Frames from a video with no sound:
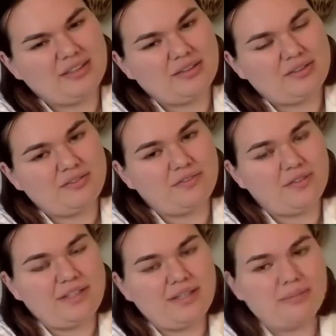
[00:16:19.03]
And
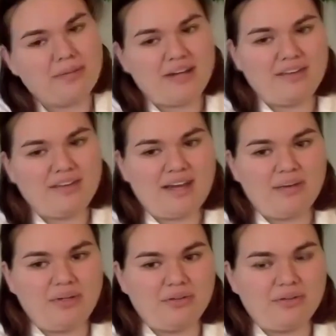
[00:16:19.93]
fully embody that
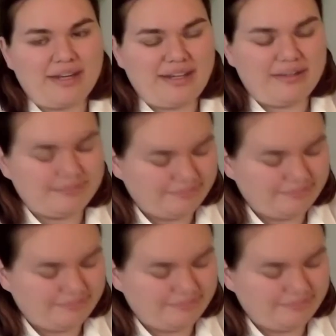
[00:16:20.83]
when you're ready.